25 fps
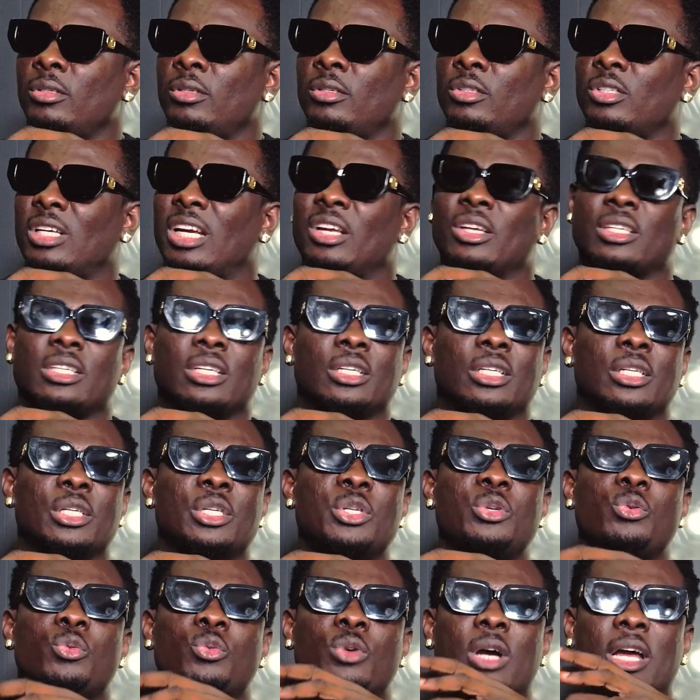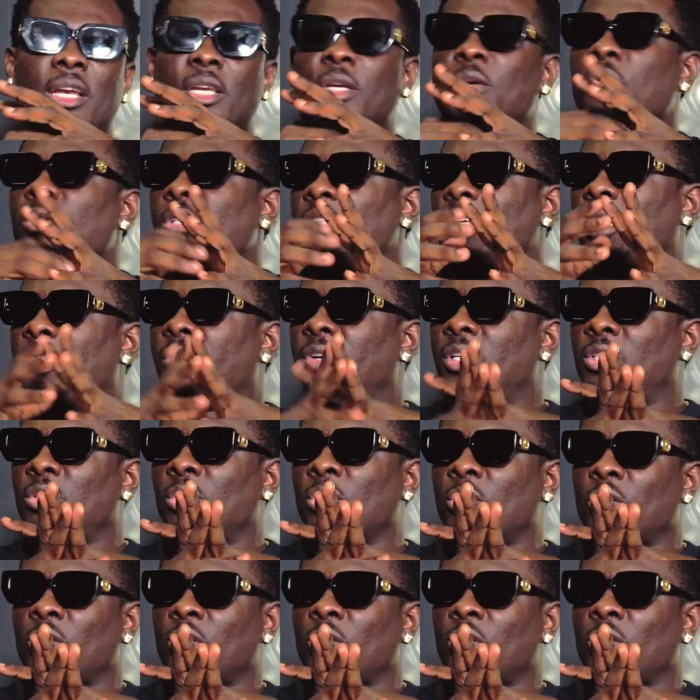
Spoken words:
Should I say the new and the old generation?